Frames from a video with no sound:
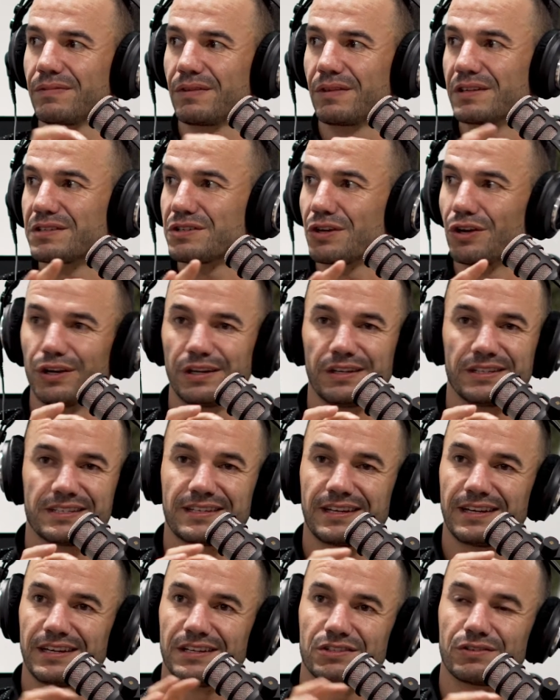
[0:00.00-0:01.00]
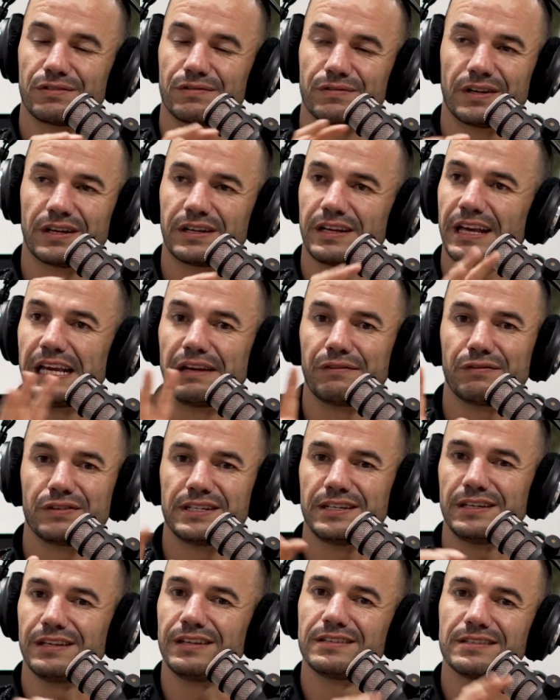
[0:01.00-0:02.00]
this early stage of like
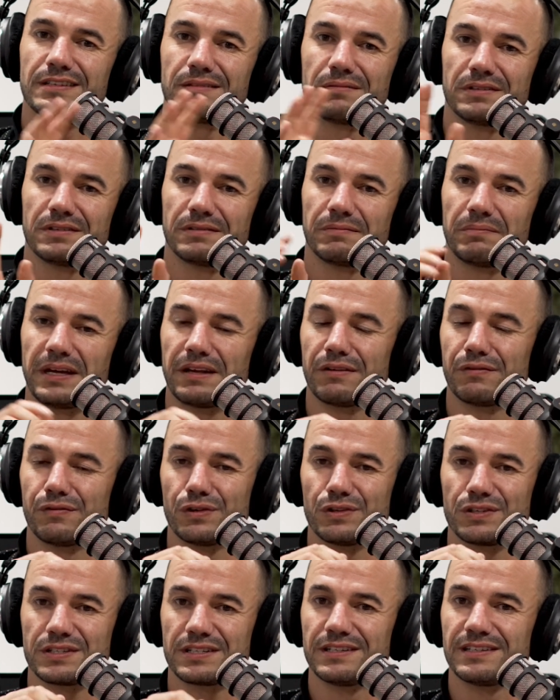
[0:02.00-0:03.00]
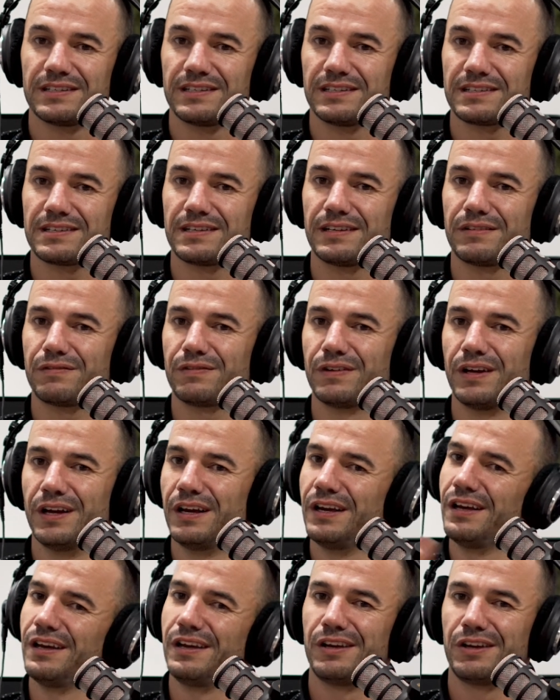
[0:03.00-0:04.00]
nfts and metaverses and stuff
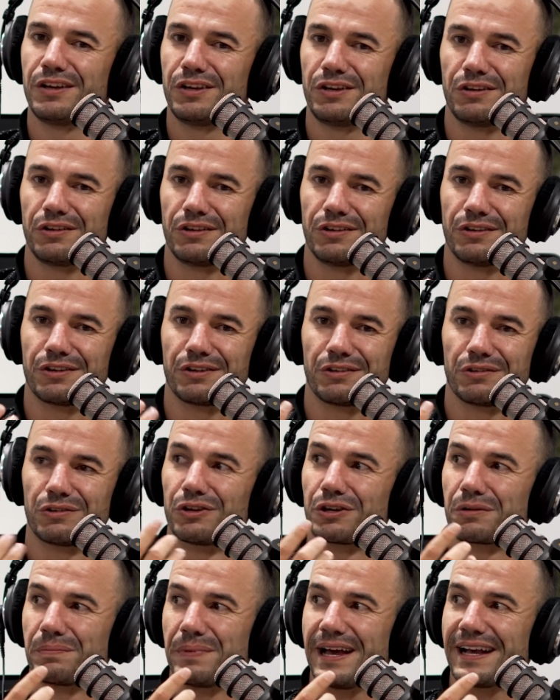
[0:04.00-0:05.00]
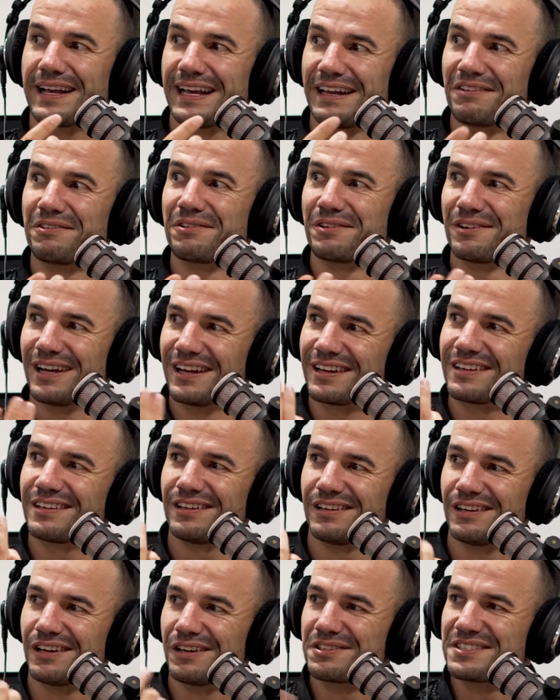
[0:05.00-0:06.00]
you know you'll you look there. back and you're like
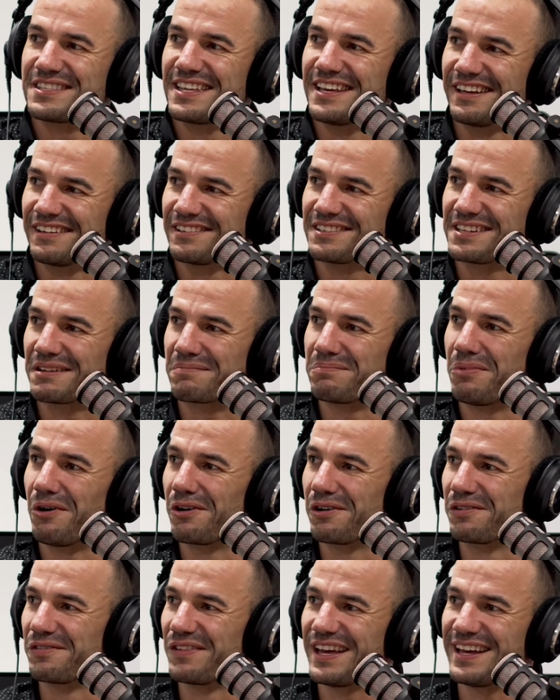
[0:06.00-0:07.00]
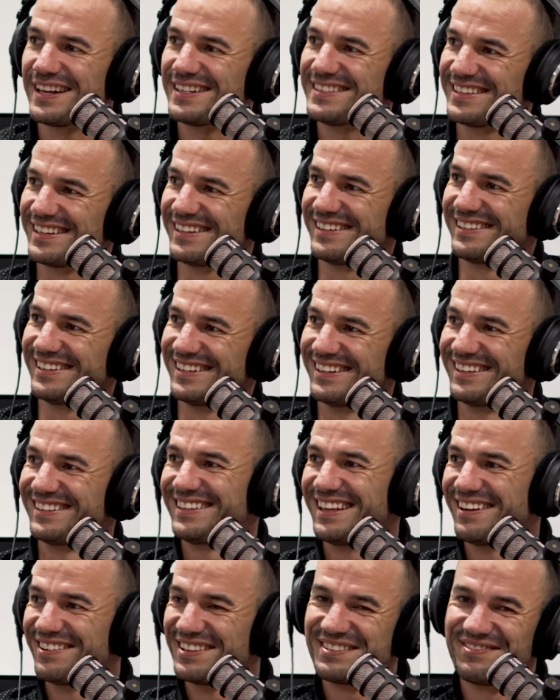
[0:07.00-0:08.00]
oh, i was there i was like part of that that was me
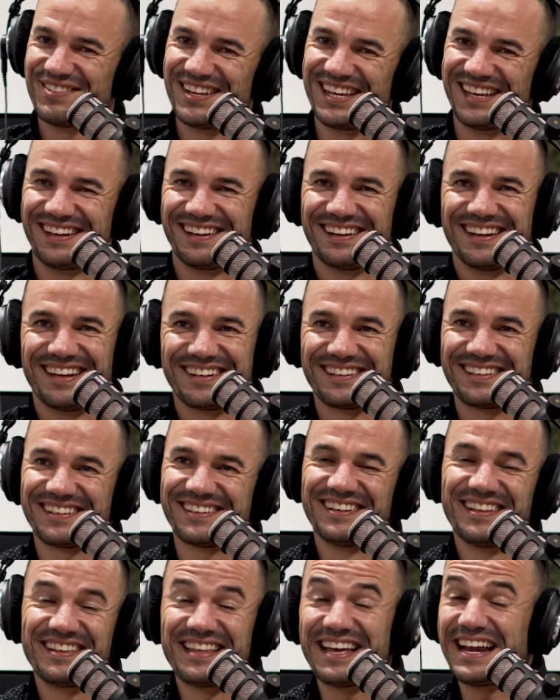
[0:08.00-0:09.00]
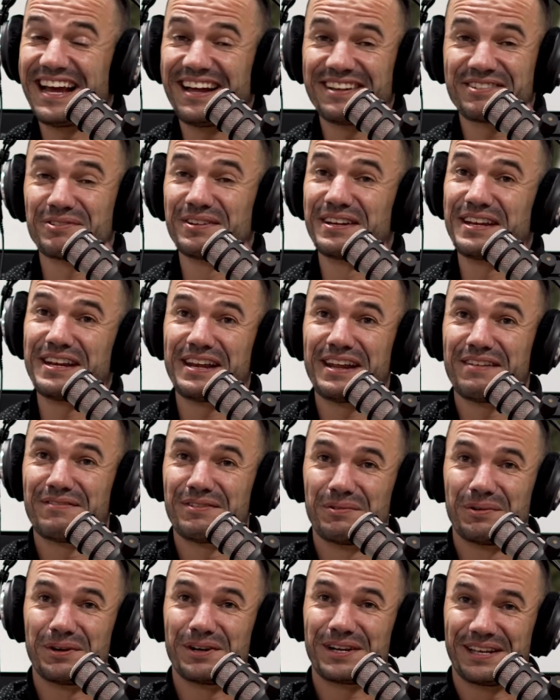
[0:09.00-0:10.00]
uh, that was me like that house will
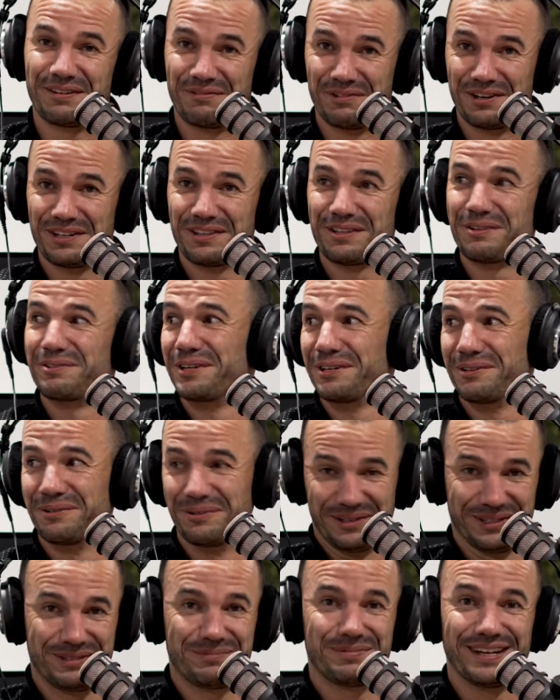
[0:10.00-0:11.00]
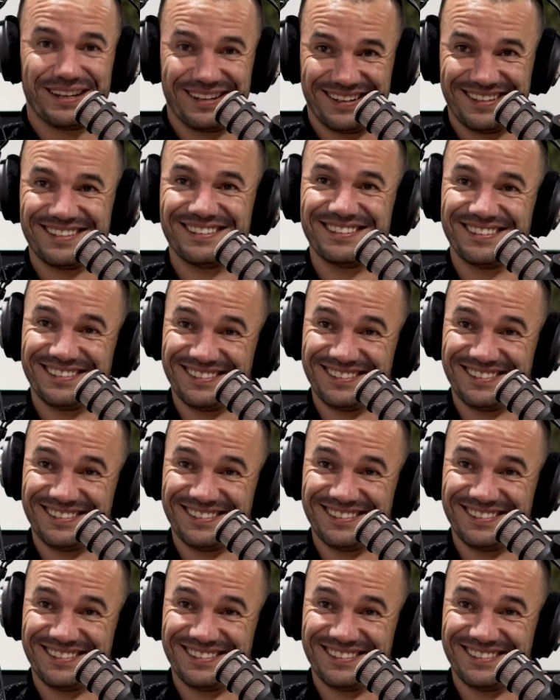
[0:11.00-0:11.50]
never work in real, the real world yes.